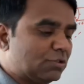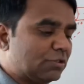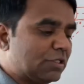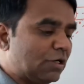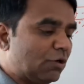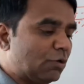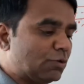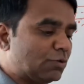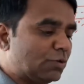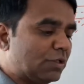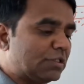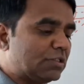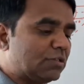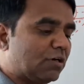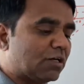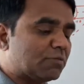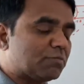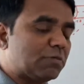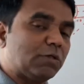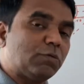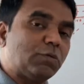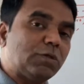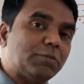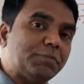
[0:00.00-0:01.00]
the outward
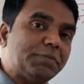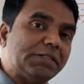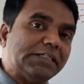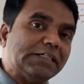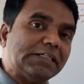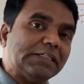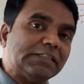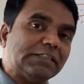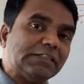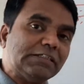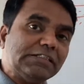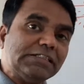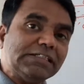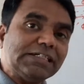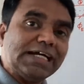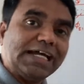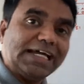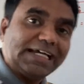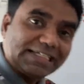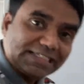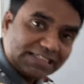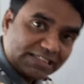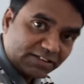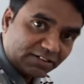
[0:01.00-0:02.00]
normal will be in the
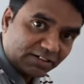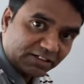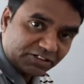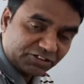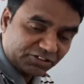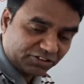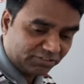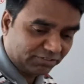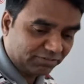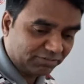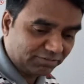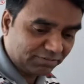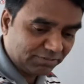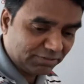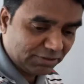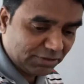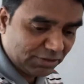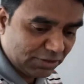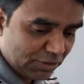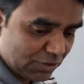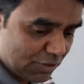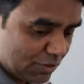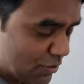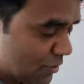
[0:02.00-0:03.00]
x direction.
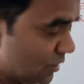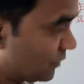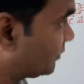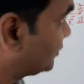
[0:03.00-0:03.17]
So, if